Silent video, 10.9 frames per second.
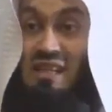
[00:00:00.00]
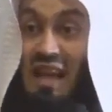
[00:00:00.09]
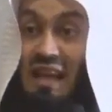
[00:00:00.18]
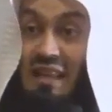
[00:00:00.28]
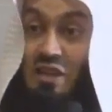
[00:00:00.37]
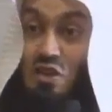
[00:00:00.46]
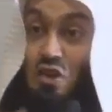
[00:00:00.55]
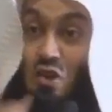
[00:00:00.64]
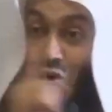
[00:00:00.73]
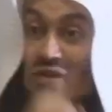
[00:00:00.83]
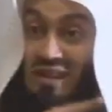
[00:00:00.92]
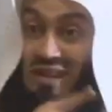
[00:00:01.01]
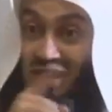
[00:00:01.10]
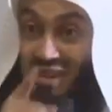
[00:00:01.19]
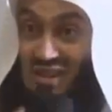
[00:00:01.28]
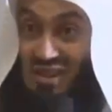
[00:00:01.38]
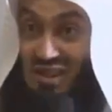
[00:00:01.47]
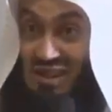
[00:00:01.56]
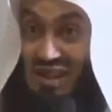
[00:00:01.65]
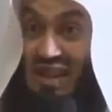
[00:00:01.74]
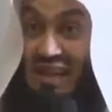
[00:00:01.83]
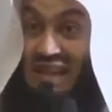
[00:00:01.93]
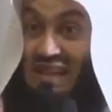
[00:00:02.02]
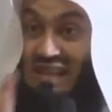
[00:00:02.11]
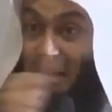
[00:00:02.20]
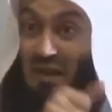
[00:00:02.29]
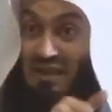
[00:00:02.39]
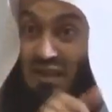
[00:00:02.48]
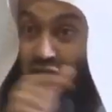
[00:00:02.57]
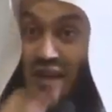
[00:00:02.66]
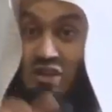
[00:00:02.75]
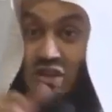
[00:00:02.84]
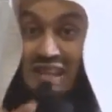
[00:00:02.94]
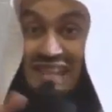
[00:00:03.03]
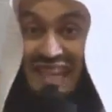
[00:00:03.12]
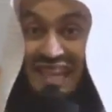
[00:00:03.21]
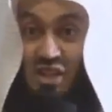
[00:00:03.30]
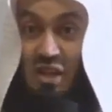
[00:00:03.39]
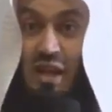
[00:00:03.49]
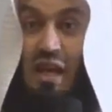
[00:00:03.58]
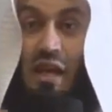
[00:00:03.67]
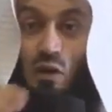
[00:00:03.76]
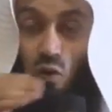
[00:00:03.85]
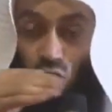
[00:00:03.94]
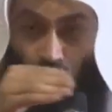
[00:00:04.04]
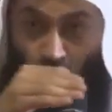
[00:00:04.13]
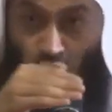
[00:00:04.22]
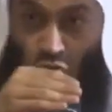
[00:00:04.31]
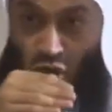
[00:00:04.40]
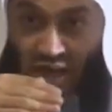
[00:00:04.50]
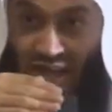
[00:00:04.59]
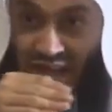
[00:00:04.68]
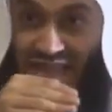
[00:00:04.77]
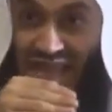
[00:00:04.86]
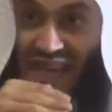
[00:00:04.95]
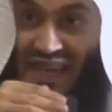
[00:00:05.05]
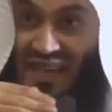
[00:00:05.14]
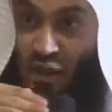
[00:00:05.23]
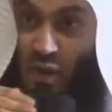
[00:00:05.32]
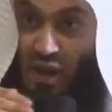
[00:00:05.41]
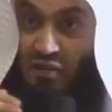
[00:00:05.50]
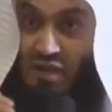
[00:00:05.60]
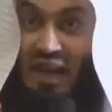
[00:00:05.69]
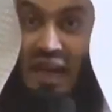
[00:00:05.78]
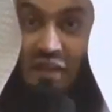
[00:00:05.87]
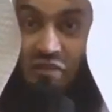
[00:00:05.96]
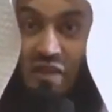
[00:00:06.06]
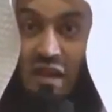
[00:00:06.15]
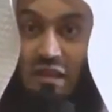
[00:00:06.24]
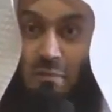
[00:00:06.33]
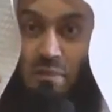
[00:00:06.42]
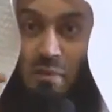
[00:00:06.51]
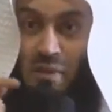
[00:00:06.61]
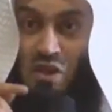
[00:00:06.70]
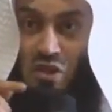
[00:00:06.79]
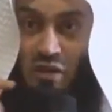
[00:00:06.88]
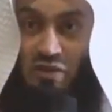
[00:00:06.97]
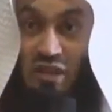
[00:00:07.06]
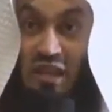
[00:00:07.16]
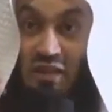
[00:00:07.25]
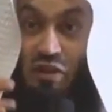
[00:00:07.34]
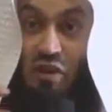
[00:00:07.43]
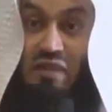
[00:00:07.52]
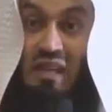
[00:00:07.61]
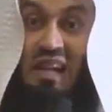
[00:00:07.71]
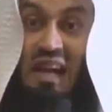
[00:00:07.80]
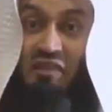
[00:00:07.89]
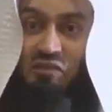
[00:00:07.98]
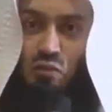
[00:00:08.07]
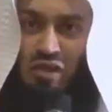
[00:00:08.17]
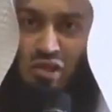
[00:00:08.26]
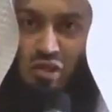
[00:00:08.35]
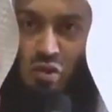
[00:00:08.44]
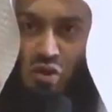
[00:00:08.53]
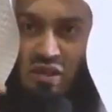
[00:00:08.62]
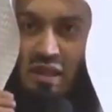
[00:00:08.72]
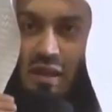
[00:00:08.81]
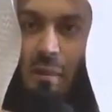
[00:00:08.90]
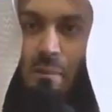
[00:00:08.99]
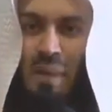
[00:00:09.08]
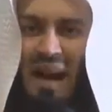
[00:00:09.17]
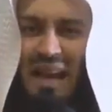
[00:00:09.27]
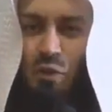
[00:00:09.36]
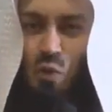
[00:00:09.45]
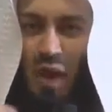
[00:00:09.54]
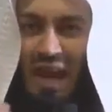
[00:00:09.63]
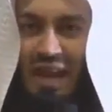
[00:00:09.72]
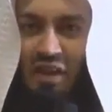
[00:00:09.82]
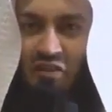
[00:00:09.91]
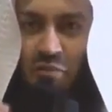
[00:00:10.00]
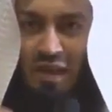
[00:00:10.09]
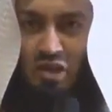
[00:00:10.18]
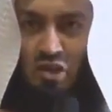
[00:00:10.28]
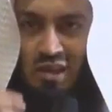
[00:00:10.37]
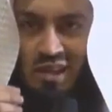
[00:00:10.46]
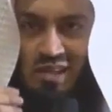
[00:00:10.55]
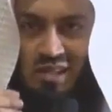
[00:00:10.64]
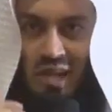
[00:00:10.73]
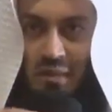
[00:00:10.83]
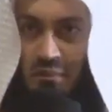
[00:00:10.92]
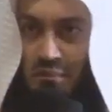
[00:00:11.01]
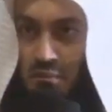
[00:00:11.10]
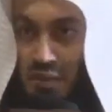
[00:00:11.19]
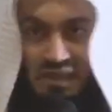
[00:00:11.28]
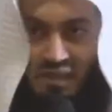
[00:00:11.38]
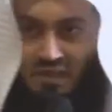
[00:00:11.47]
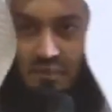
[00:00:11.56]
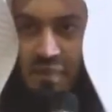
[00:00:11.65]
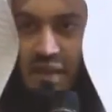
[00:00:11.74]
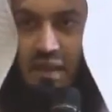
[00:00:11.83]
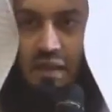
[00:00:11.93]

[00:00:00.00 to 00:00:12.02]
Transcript: just like the Jews and the Christians, these Semitic religions teach, during the taking away of the life, the permission of the giver of that life was sought by way of mentioning his name. Bas.